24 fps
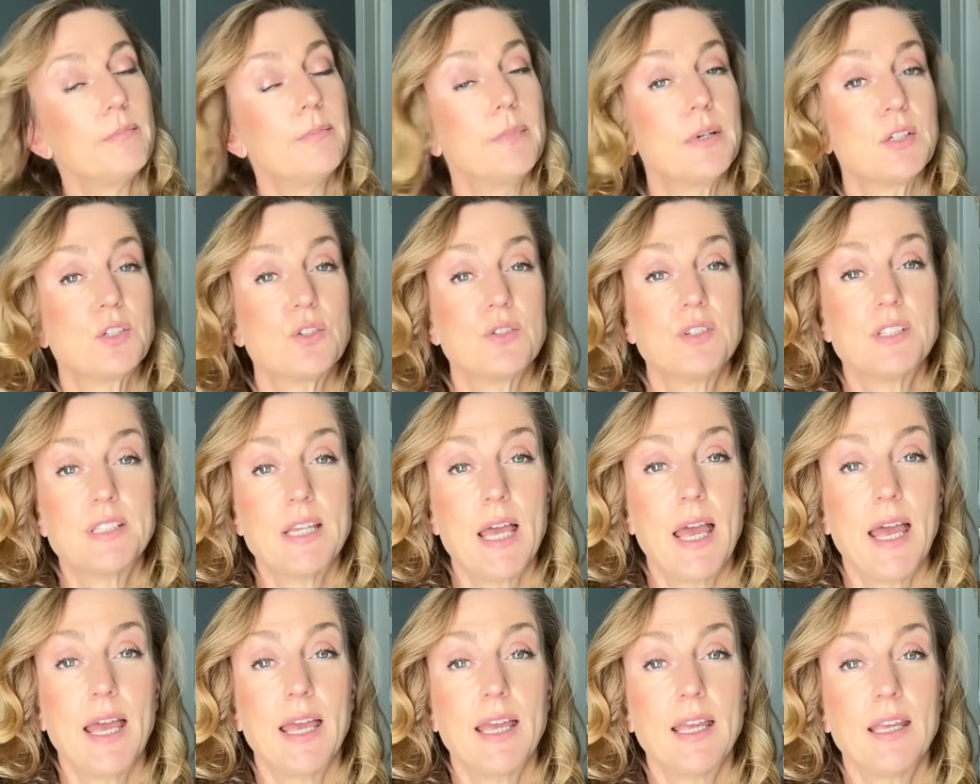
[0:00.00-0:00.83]
But
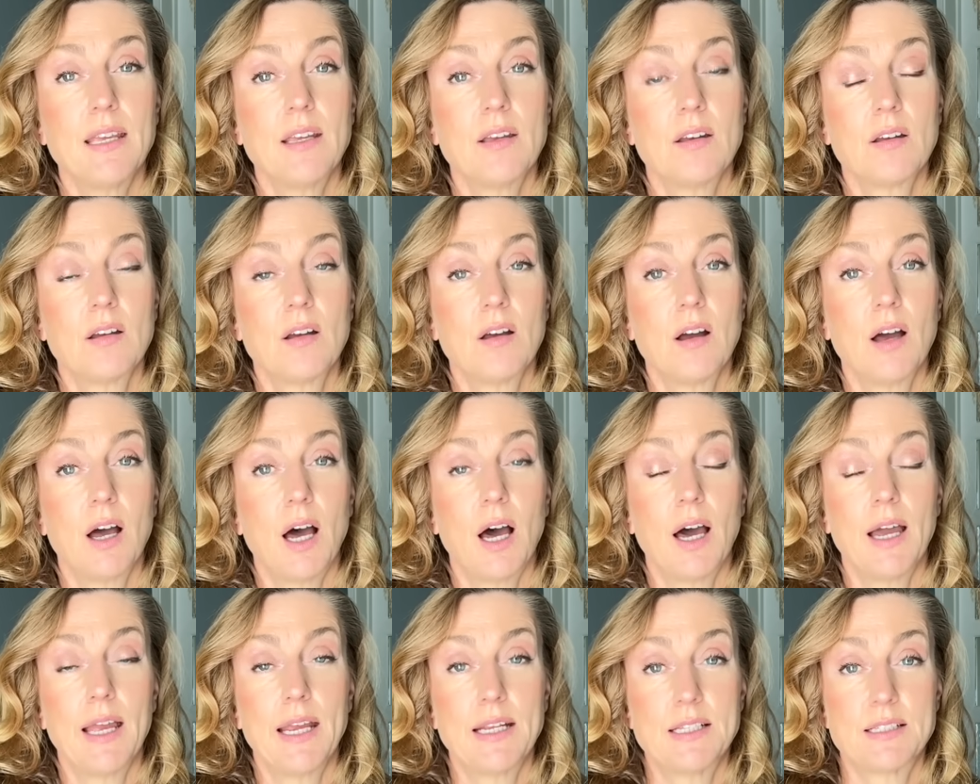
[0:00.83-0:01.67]
today,
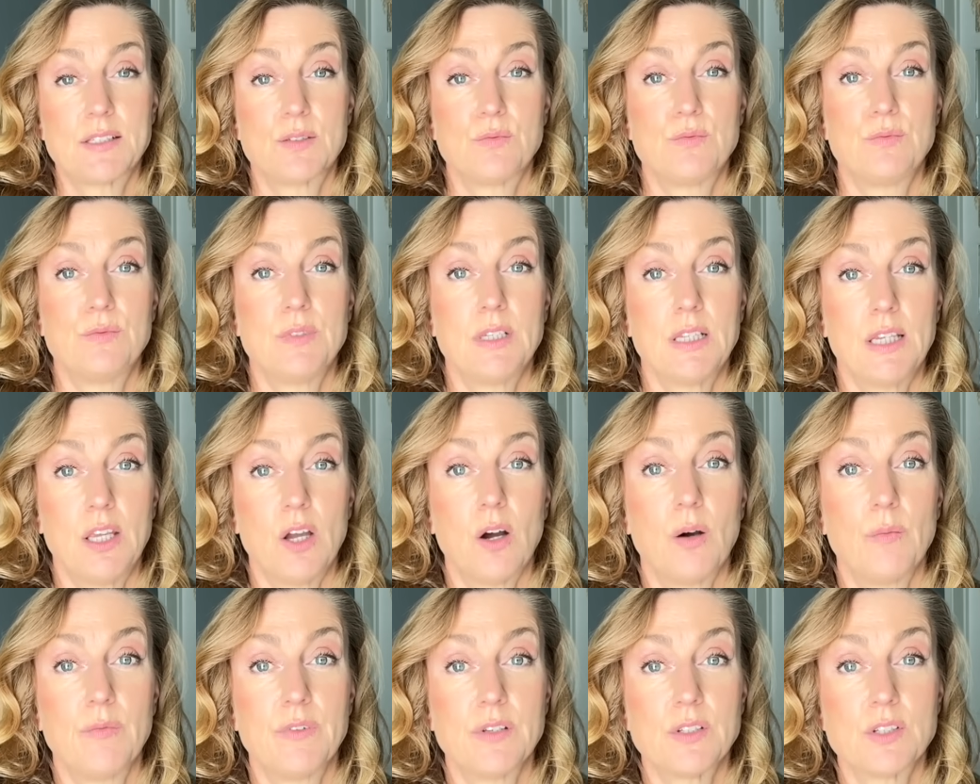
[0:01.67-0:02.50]
it's really
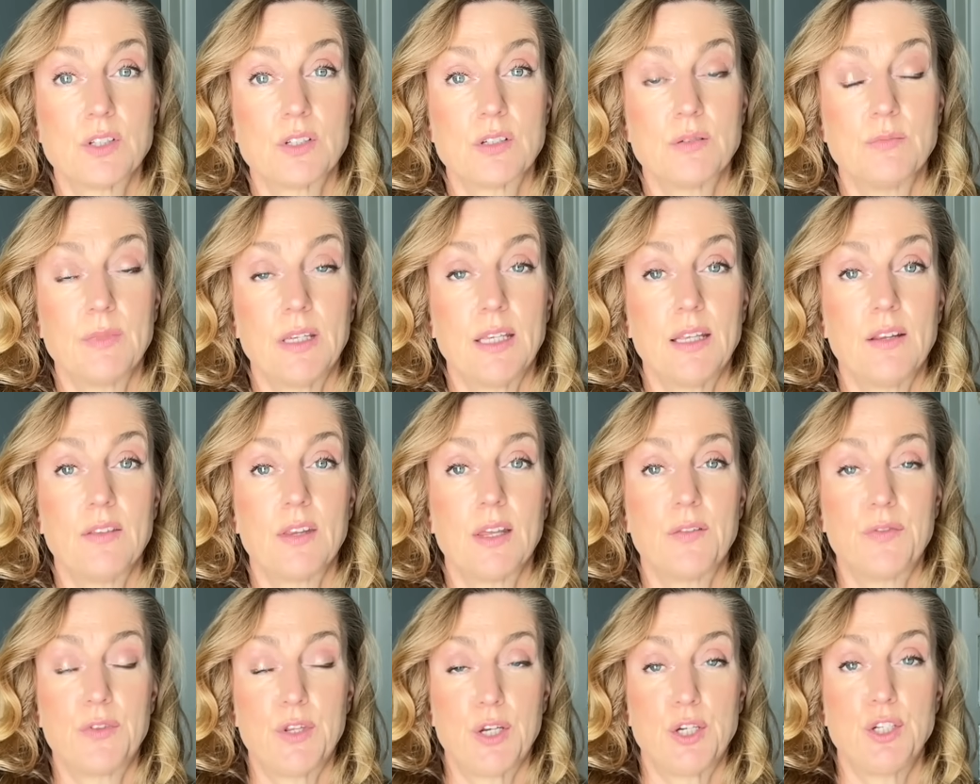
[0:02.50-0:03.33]
obvious to me
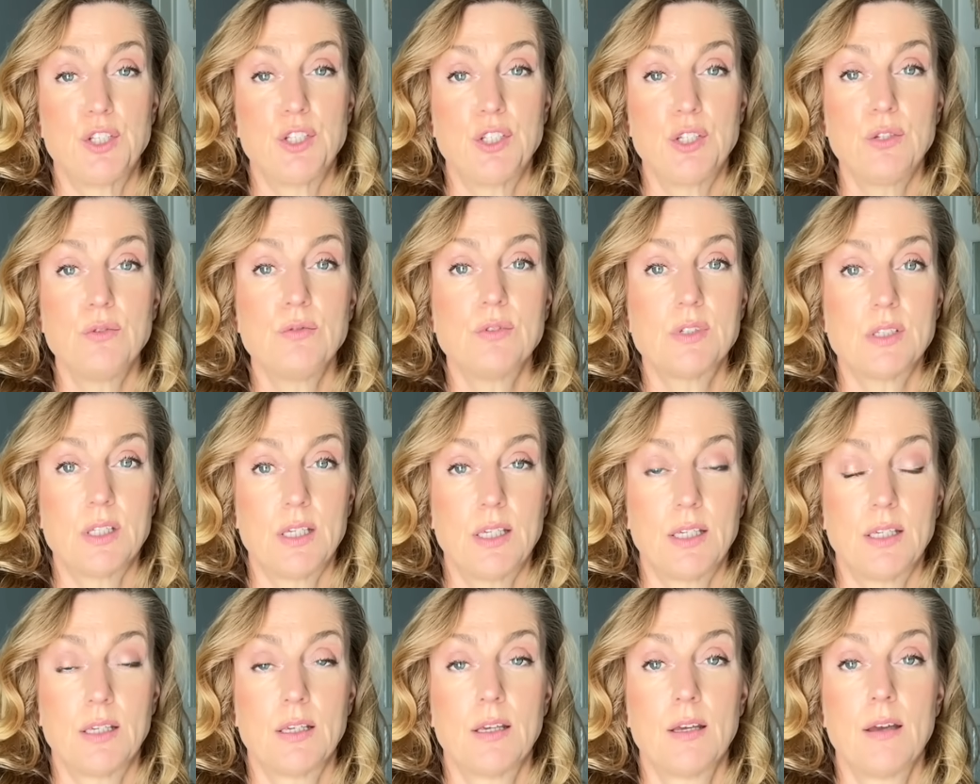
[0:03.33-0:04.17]
that they're
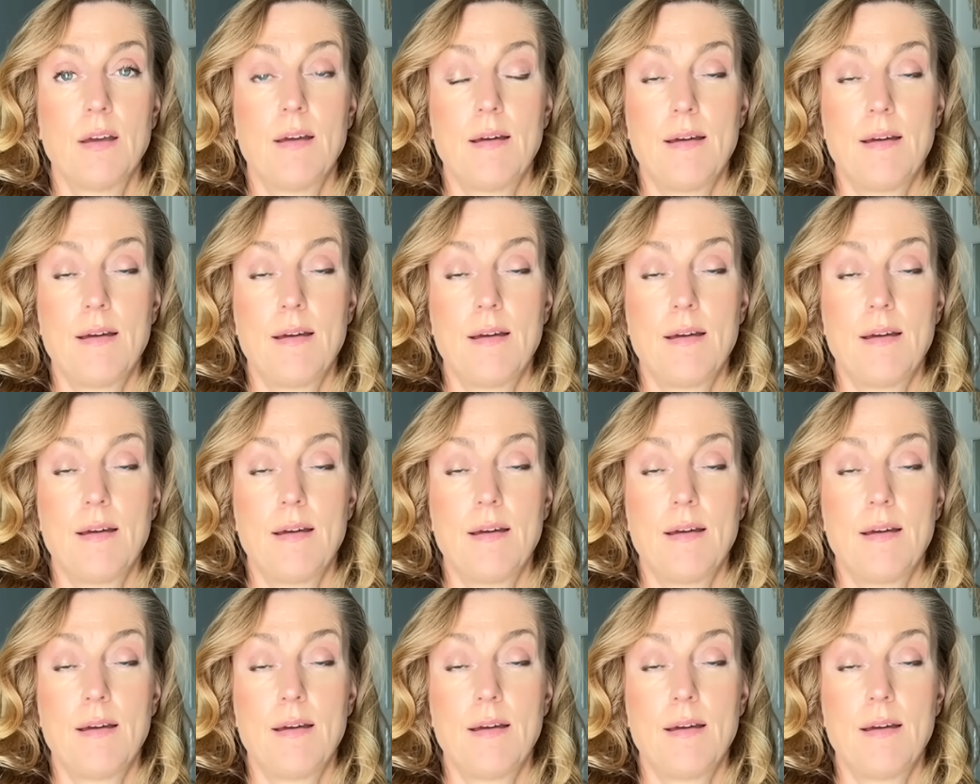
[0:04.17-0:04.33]
using